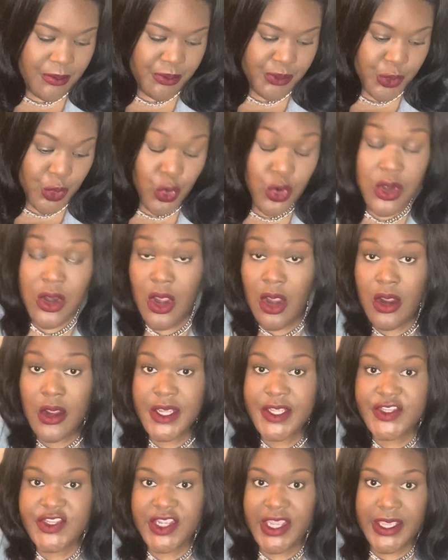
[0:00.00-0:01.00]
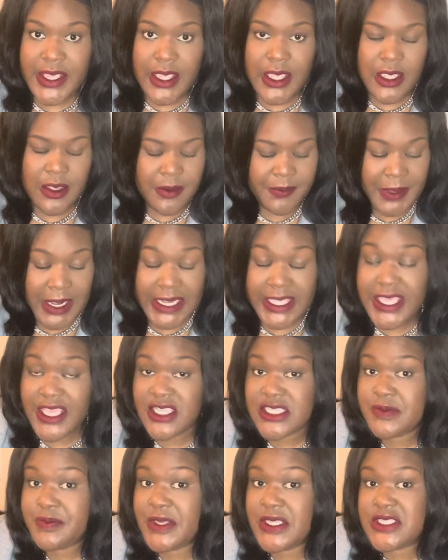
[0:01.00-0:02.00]
or RHIA. But I
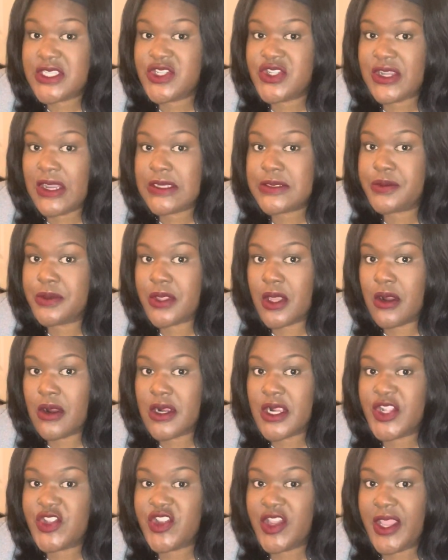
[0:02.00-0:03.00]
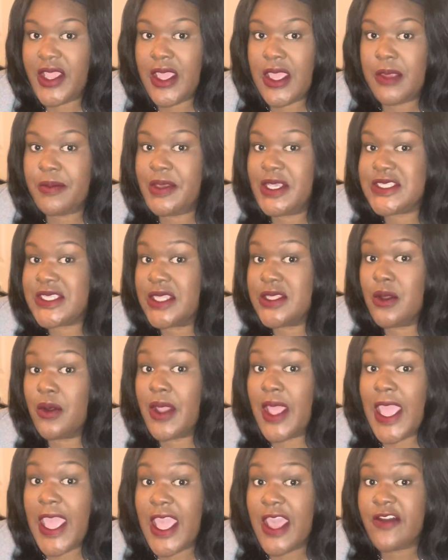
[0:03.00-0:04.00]
can't speak to jobs with RHIA because I don't
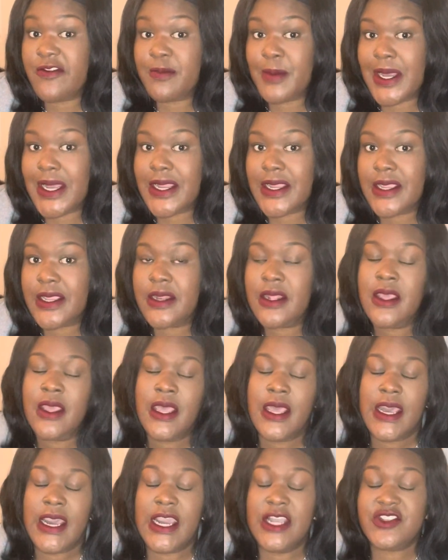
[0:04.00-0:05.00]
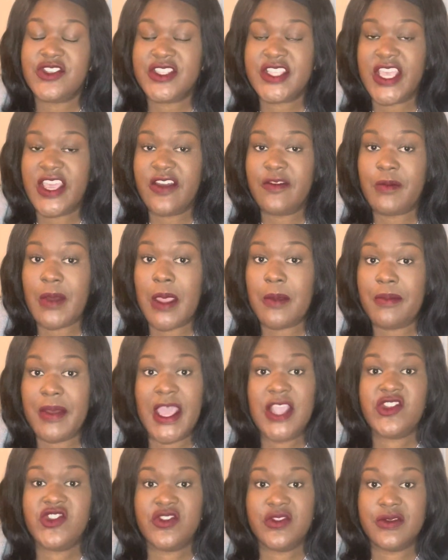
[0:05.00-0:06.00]
have mine. I just have my
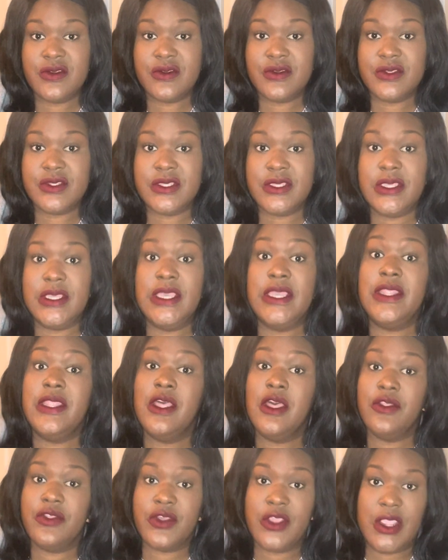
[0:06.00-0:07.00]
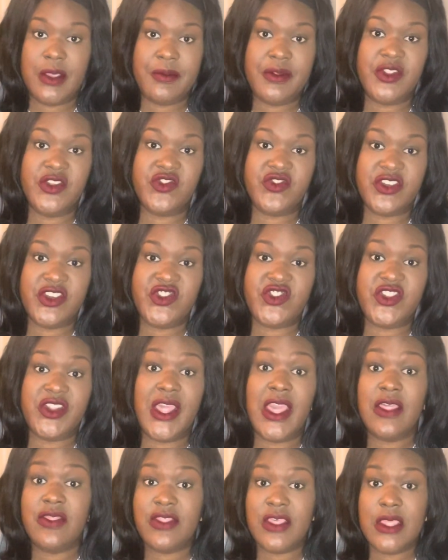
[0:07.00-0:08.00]
bachelor's in healthcare administration
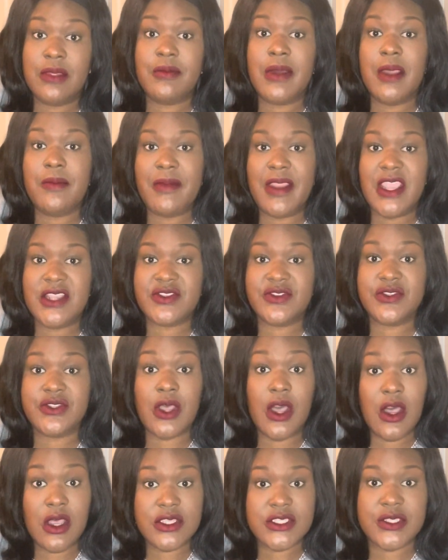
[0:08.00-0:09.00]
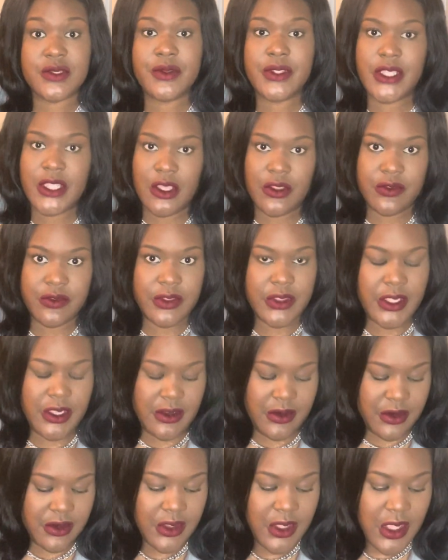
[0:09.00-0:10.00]
and then my master's also in
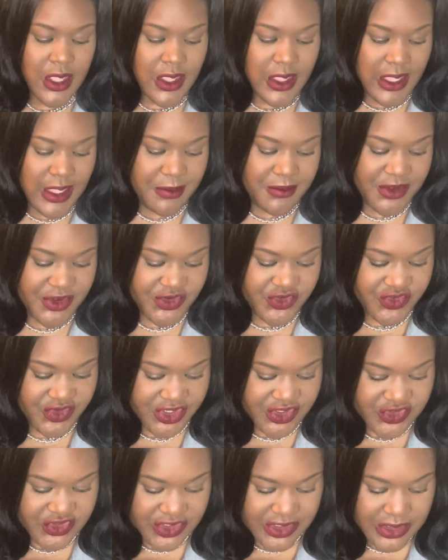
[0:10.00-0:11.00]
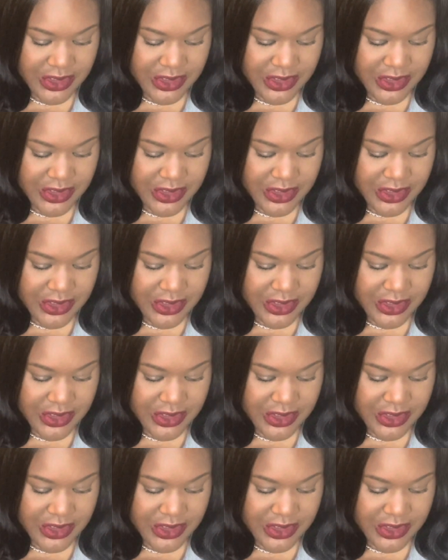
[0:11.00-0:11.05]
healthcare administration.